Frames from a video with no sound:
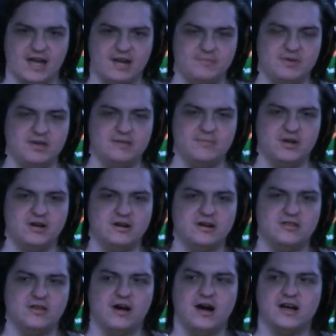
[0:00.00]
to be admitted into
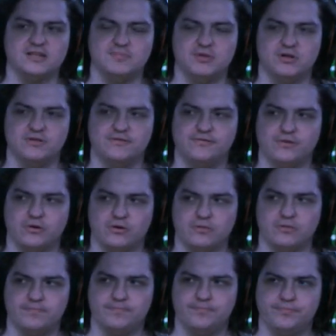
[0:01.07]
the hospital for
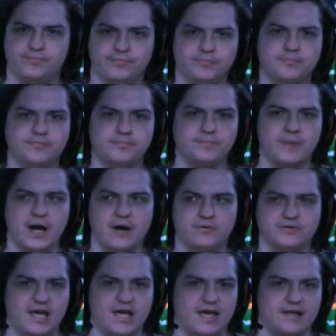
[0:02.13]
about
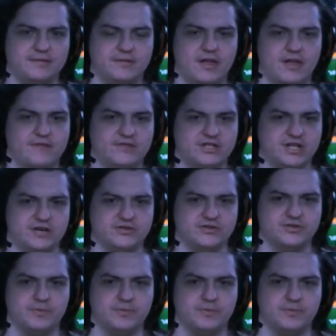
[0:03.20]
10-11 days.